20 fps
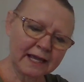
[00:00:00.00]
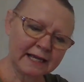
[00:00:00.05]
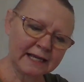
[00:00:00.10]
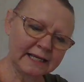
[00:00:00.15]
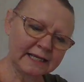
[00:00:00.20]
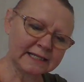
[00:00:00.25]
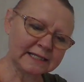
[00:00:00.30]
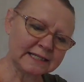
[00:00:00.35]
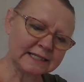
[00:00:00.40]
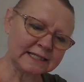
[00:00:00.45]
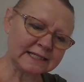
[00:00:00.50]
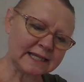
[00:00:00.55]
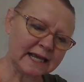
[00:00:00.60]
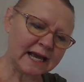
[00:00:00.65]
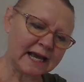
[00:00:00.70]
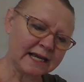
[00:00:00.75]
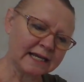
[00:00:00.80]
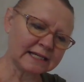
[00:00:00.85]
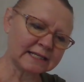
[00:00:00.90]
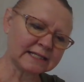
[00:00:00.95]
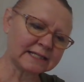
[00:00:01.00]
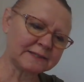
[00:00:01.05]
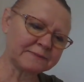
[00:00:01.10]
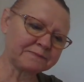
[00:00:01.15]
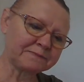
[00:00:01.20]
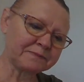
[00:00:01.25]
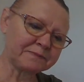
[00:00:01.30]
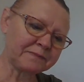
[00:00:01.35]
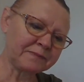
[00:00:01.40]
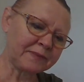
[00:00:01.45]
Insects
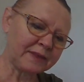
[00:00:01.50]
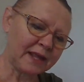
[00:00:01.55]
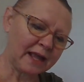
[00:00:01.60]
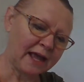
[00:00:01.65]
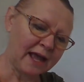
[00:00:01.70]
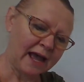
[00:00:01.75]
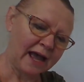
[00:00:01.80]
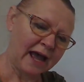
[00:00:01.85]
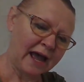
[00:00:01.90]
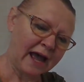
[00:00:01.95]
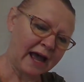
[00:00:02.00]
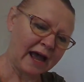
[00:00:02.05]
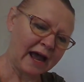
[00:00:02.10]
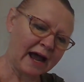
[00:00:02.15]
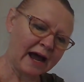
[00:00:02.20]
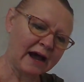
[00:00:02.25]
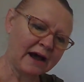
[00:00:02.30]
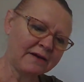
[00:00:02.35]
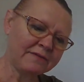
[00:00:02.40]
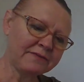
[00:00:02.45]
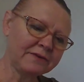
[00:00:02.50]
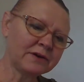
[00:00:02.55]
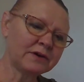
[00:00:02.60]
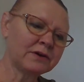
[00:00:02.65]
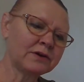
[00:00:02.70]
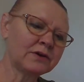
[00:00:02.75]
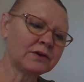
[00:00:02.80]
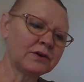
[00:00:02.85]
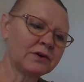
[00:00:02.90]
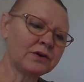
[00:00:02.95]
have
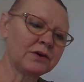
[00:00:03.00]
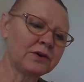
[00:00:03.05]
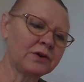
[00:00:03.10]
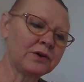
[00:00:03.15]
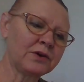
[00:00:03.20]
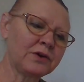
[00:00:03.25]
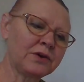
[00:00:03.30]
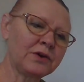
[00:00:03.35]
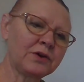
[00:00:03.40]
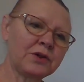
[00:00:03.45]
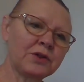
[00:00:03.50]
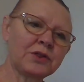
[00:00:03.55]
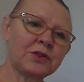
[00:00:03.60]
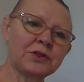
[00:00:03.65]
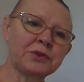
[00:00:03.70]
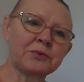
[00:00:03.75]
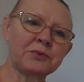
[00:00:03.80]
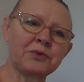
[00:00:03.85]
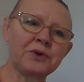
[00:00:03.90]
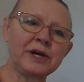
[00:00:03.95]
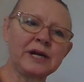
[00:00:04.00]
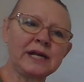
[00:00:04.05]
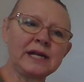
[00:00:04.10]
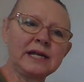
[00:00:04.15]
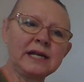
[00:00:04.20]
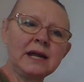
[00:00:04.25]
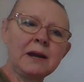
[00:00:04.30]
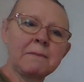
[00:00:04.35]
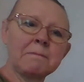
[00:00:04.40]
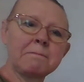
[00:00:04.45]

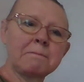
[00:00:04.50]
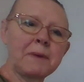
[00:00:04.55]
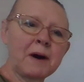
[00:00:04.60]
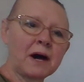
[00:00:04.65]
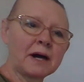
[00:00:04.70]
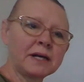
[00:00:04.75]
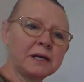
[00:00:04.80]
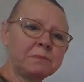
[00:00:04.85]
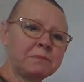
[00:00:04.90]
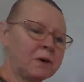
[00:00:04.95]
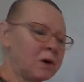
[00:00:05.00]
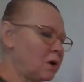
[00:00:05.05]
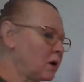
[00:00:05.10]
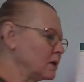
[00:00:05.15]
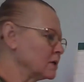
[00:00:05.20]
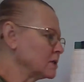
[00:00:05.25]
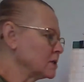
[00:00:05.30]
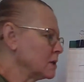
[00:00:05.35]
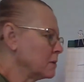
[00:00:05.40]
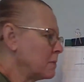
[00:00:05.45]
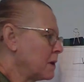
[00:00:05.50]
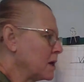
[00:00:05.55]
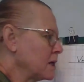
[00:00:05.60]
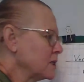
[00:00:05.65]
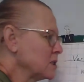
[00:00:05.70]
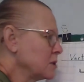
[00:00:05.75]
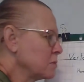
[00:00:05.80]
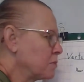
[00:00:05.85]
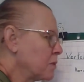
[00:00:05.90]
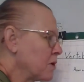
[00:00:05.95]
3 body parts. Their
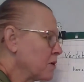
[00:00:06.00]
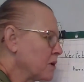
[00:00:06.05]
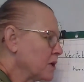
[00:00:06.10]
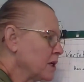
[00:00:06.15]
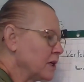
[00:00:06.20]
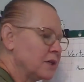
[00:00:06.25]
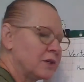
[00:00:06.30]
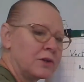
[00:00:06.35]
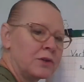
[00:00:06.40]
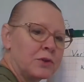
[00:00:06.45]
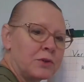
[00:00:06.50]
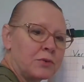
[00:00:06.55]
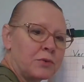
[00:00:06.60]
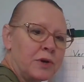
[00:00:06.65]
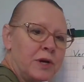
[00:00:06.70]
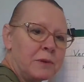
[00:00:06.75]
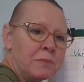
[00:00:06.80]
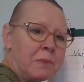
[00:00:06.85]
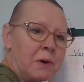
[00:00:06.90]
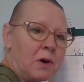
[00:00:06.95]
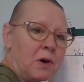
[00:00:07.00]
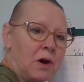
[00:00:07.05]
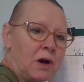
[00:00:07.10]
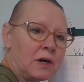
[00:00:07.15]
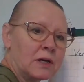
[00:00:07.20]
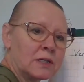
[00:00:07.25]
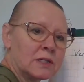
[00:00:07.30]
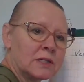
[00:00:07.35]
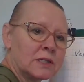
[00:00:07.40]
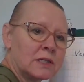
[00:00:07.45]
bodies are broken into 3
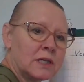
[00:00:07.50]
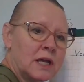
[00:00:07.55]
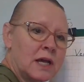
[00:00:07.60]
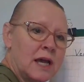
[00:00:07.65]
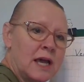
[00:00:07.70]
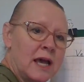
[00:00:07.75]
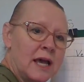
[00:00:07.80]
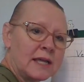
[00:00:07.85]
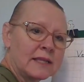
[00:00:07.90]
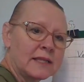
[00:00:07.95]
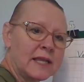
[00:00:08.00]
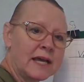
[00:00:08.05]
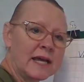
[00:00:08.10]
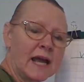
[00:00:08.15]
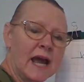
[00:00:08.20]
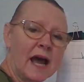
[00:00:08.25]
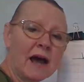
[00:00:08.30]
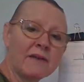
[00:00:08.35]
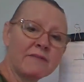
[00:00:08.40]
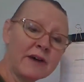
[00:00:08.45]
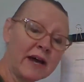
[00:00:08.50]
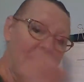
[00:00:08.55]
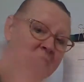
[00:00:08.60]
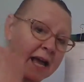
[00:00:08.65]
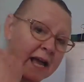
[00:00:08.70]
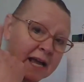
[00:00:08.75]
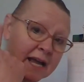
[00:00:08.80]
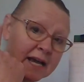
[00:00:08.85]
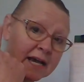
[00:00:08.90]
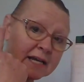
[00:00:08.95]
parts. They have a
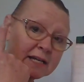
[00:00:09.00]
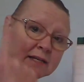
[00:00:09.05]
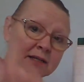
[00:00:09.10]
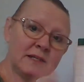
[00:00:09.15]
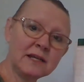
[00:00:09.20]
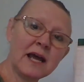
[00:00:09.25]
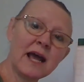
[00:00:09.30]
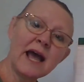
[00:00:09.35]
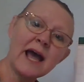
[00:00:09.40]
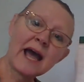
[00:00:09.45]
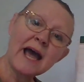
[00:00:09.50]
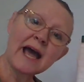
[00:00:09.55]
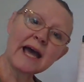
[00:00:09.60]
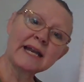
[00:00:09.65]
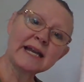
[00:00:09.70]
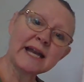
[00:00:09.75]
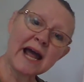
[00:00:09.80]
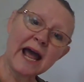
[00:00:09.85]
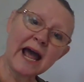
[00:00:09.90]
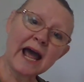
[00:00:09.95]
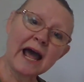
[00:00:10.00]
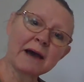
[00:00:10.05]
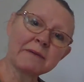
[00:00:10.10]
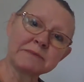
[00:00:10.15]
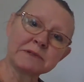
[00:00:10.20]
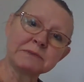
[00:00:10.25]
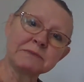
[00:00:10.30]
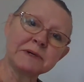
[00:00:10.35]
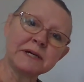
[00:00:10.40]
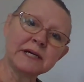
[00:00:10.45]
head, an
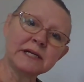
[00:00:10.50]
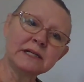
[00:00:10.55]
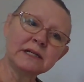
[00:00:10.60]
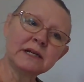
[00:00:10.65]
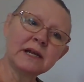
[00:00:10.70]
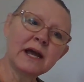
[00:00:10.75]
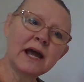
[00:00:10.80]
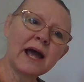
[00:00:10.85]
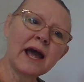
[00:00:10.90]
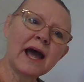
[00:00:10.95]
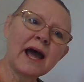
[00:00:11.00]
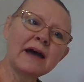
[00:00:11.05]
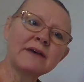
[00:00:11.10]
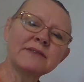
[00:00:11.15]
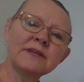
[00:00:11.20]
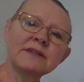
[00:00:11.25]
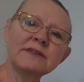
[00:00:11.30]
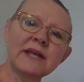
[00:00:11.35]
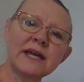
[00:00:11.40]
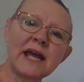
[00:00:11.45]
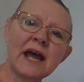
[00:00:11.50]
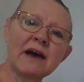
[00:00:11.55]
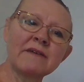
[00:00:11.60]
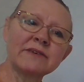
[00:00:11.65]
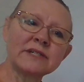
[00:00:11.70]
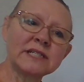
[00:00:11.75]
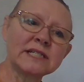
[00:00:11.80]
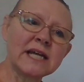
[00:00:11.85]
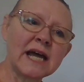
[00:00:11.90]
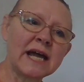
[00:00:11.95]
abdomen, and then they have
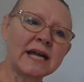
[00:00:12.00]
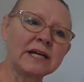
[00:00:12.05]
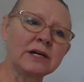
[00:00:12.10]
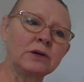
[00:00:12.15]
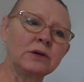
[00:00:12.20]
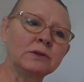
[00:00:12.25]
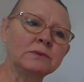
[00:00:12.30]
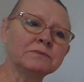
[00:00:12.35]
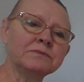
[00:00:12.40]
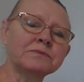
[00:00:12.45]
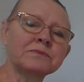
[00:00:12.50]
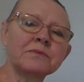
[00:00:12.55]
a tail.